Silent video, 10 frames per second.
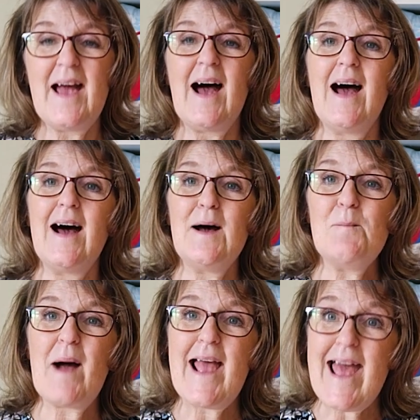
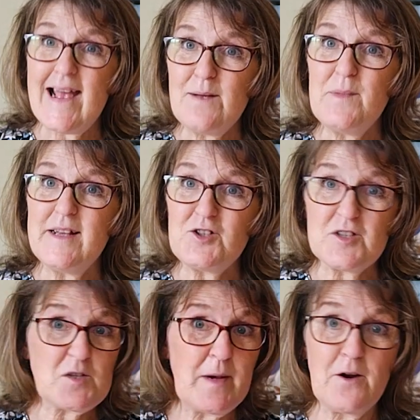My aim is
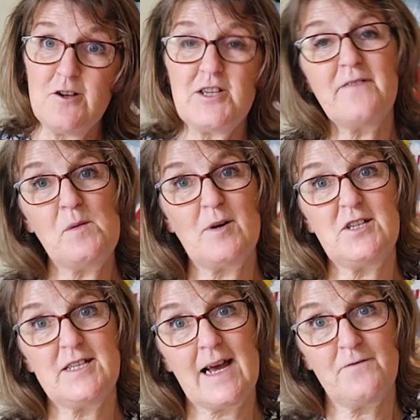just to encourage everybody
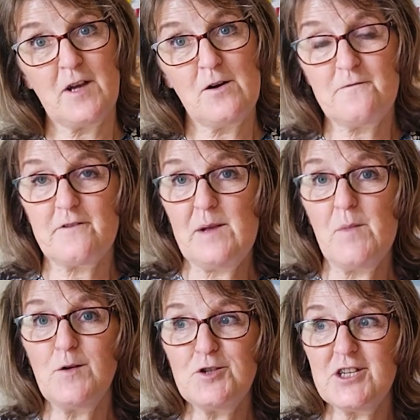to have a go at free
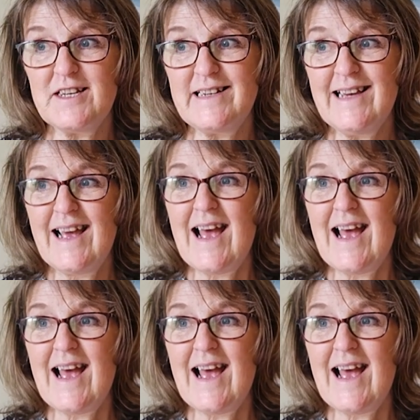motion